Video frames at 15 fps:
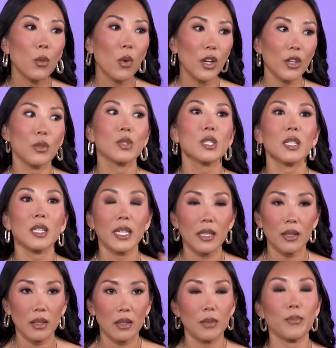we want you to,
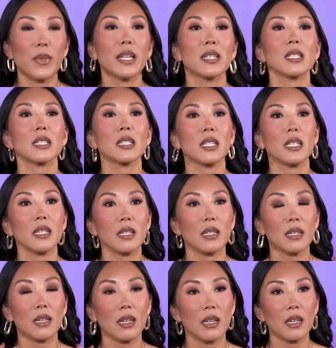like,
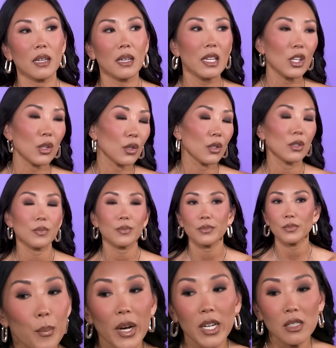mentally heal.
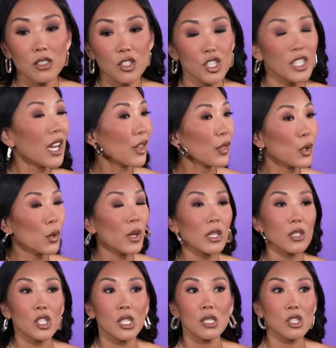But she got through
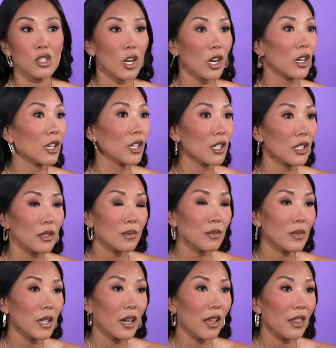it. She's stronger
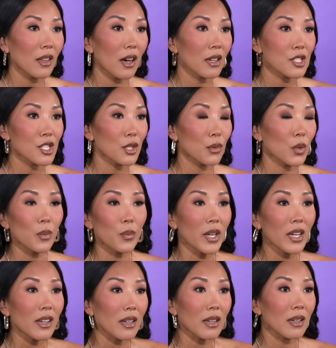than I thought she would
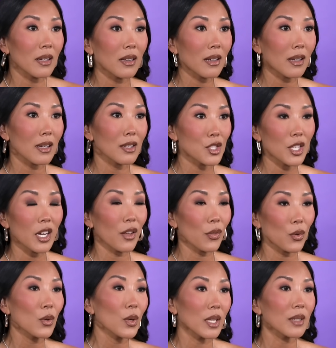be. And she got through